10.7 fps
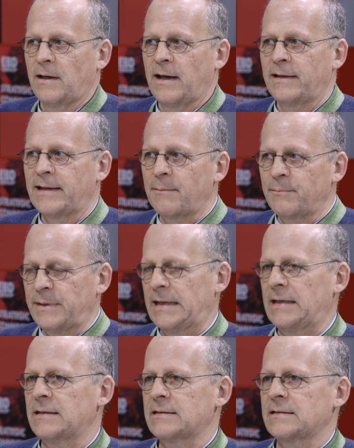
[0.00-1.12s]
And that
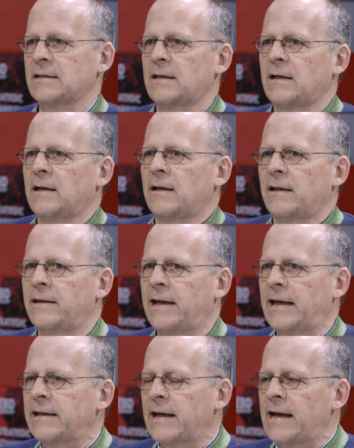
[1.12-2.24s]
means
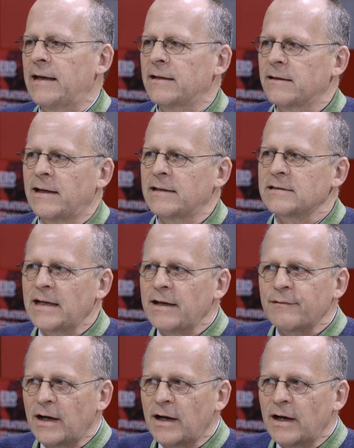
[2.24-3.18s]
they save